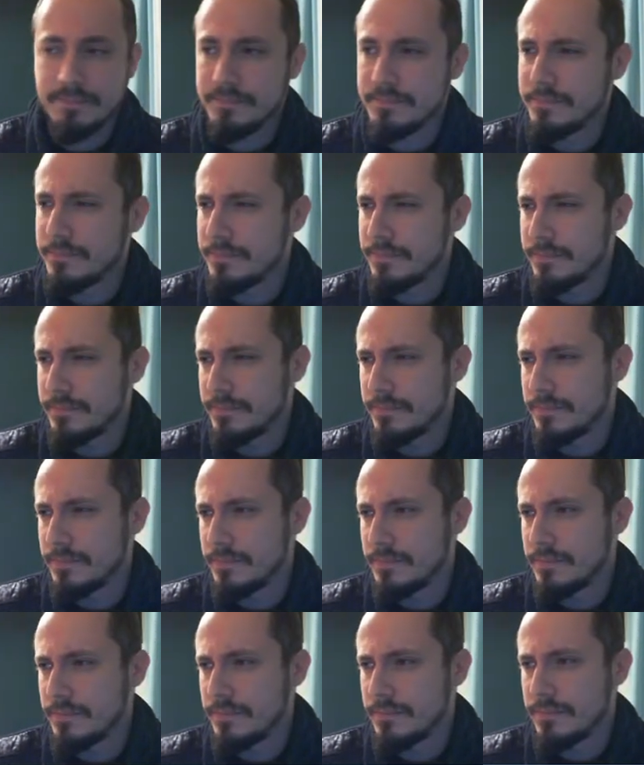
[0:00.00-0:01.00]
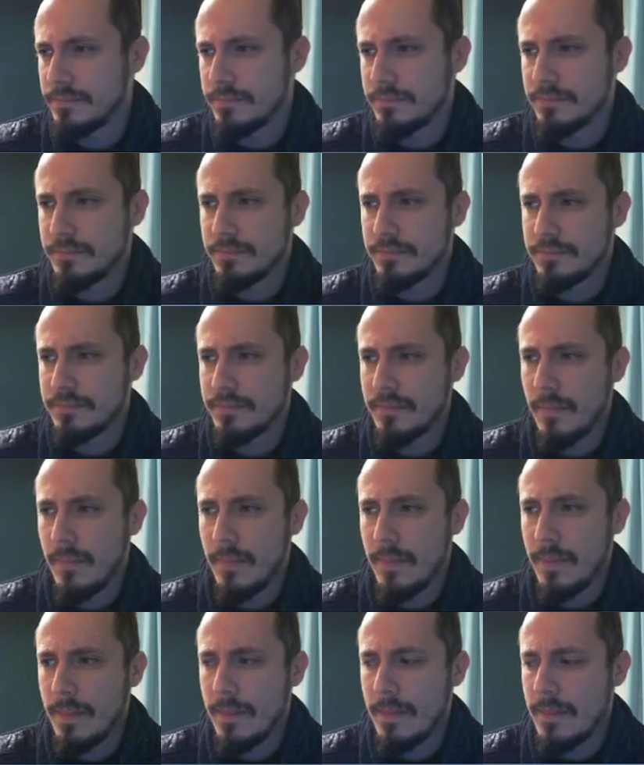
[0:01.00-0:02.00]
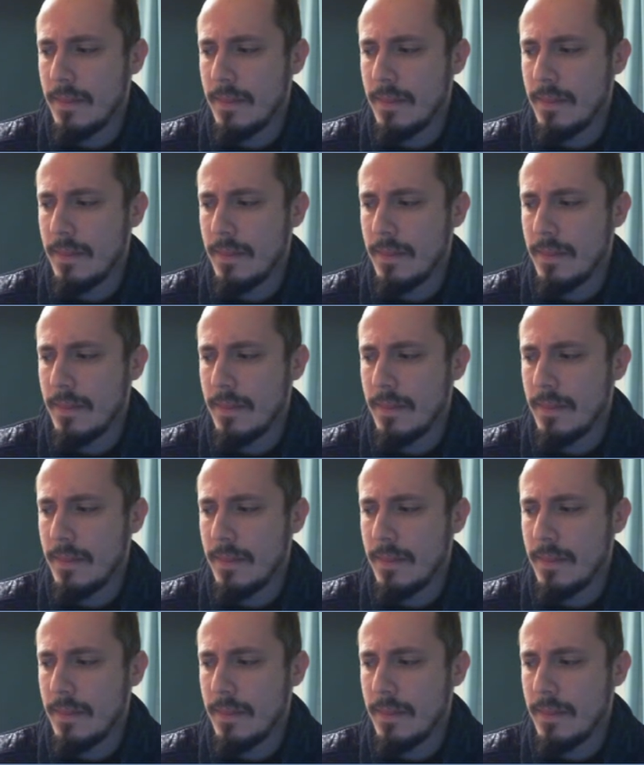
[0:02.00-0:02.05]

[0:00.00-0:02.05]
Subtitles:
Nobody speaks.